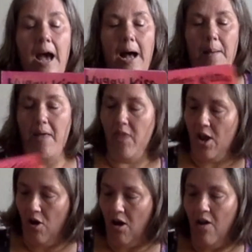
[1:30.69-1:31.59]
and
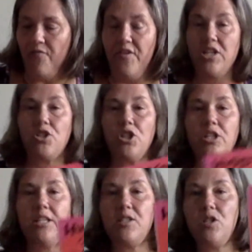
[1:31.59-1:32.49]
they all feature
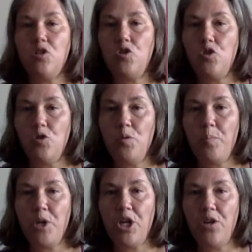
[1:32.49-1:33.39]
this
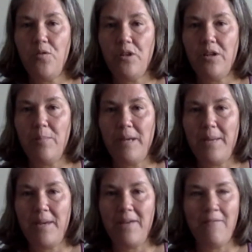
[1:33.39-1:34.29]
super cute little
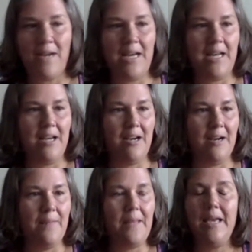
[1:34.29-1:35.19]
baby right here.